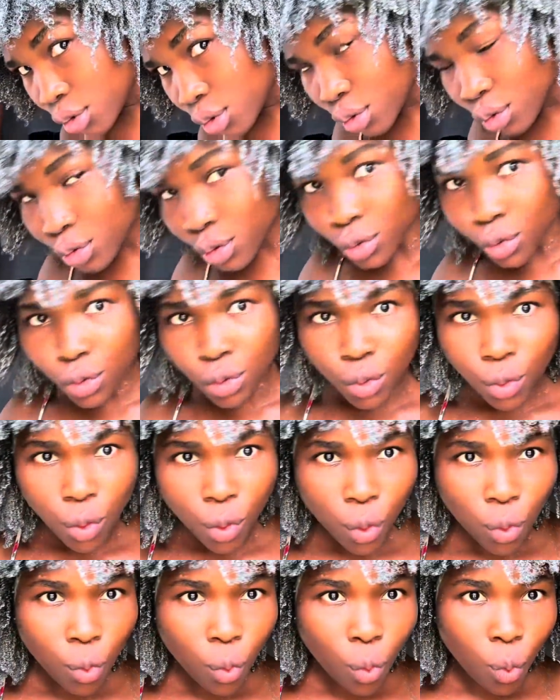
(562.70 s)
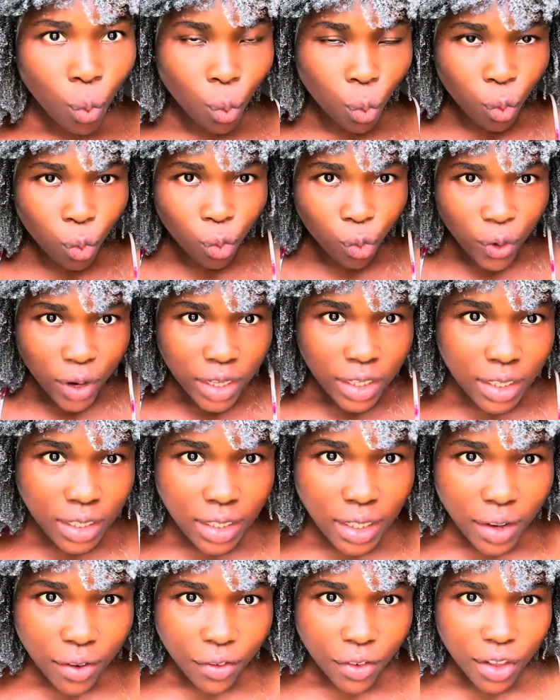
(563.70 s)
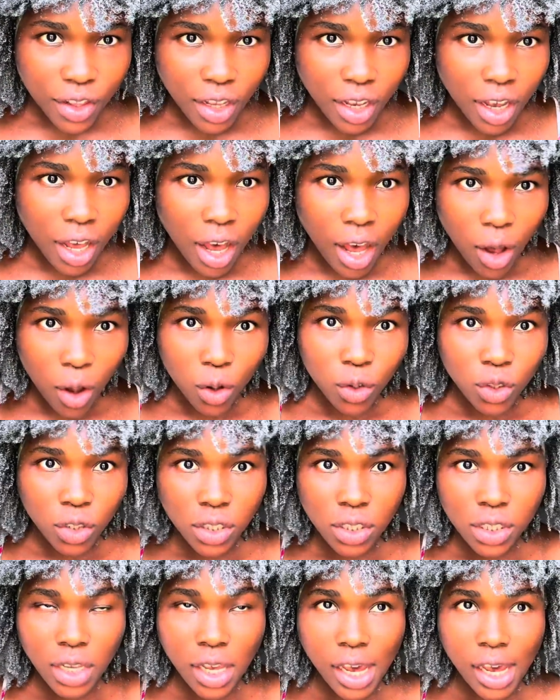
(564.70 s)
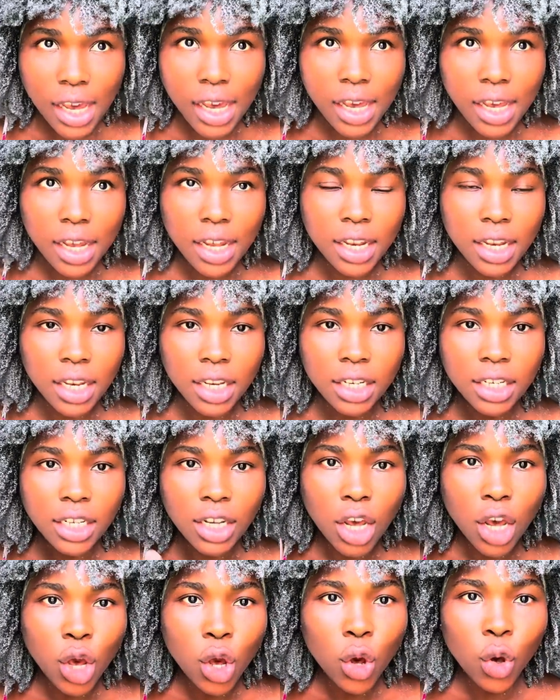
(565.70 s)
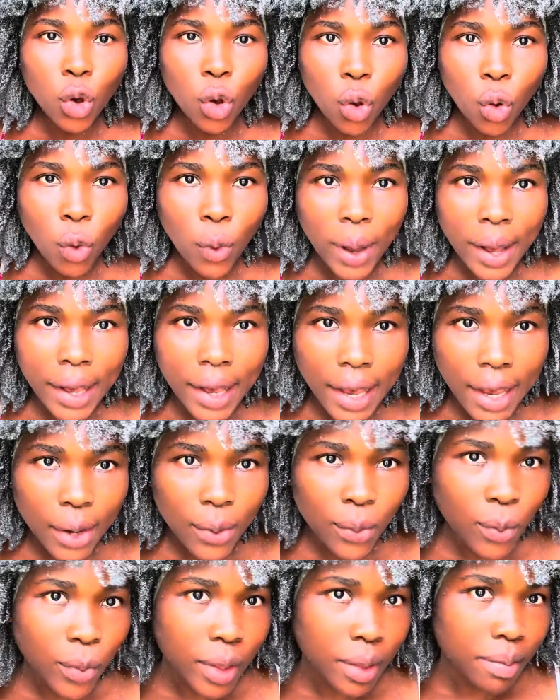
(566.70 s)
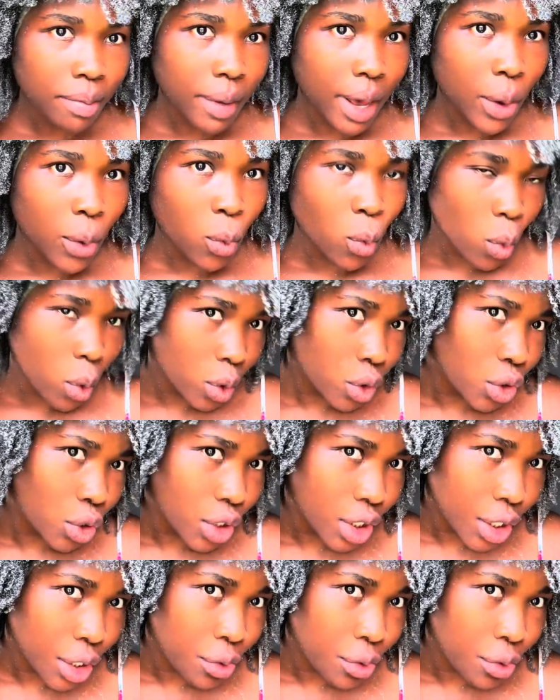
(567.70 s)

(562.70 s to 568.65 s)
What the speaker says: to rinse everything out and go ahead with my wash day